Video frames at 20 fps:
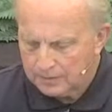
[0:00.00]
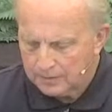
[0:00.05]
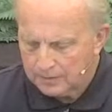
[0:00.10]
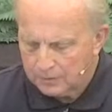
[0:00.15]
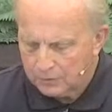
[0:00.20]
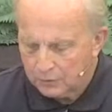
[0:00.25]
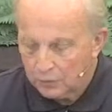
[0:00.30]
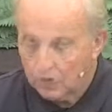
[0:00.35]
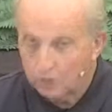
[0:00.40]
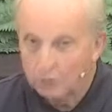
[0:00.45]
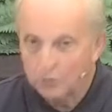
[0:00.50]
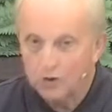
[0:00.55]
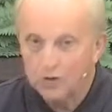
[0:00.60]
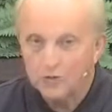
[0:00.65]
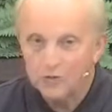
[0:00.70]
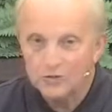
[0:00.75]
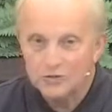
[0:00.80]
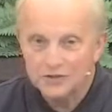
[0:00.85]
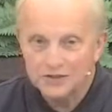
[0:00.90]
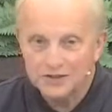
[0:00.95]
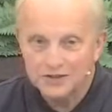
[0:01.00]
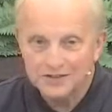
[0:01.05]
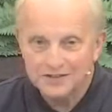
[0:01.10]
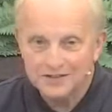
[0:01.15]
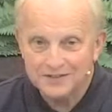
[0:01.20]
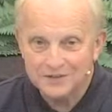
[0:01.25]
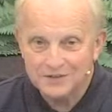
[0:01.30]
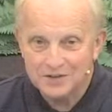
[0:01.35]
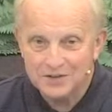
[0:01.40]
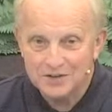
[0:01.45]
one brother said
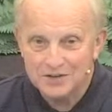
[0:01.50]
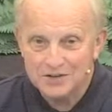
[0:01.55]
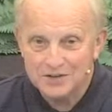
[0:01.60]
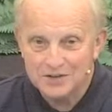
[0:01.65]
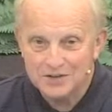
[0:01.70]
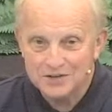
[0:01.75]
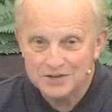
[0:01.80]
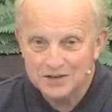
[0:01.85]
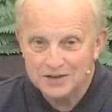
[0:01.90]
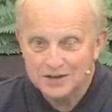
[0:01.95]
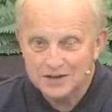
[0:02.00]
in Genesis,